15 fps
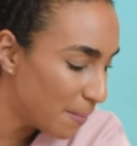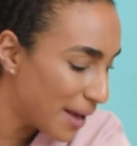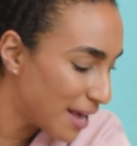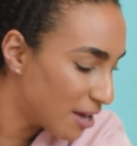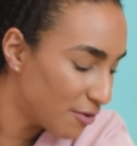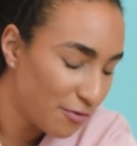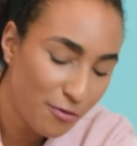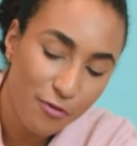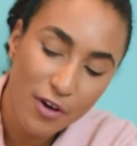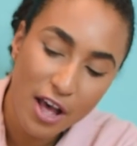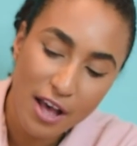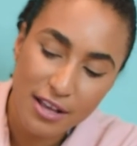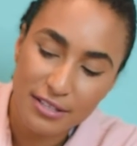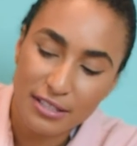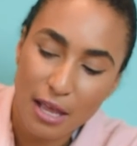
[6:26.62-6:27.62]
make a
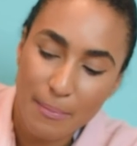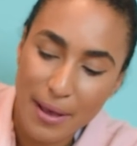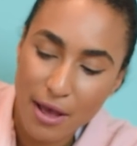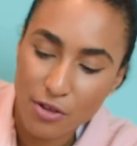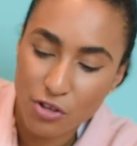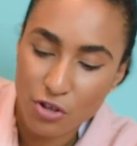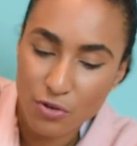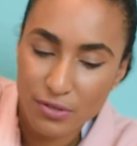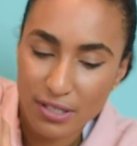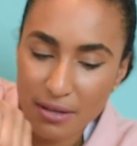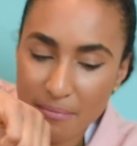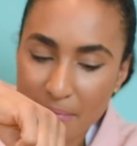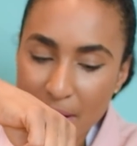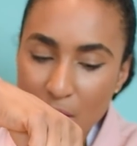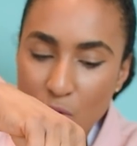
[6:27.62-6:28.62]
fuss about
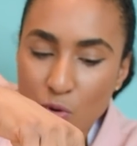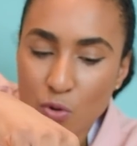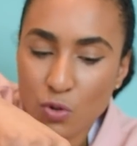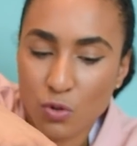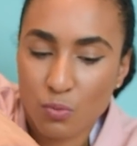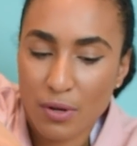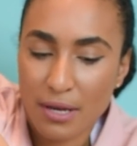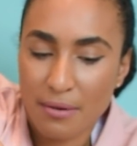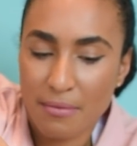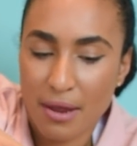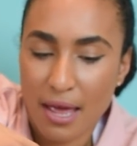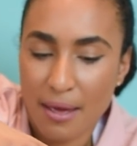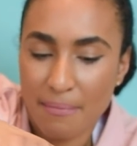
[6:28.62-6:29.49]
using metals when